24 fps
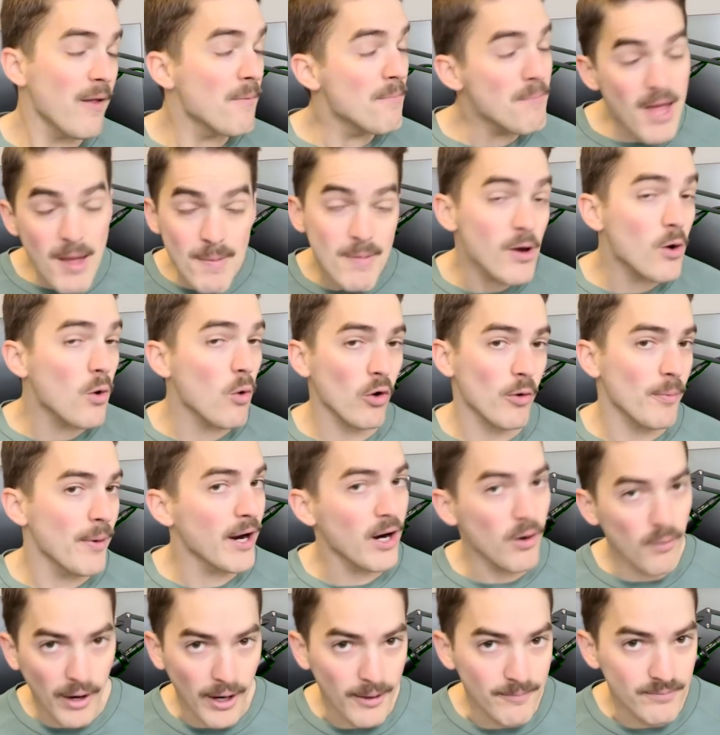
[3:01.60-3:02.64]
then maybe a quarterback
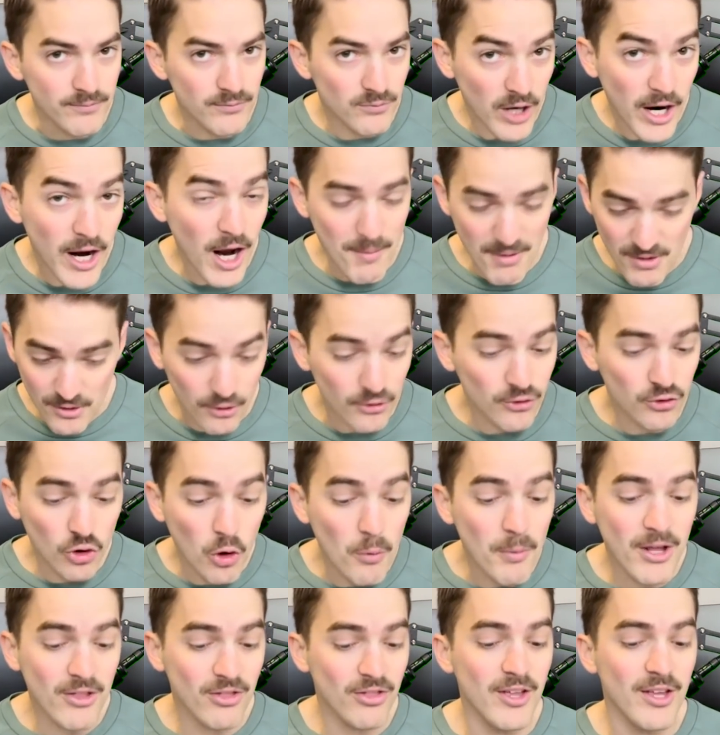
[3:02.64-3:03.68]
away, right? I mean, there are so
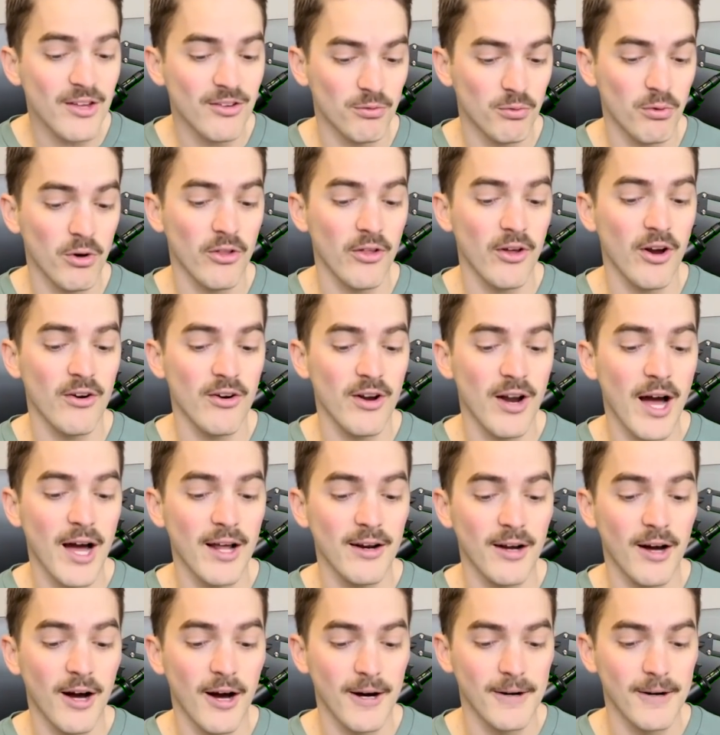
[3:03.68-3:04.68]
many things where they're not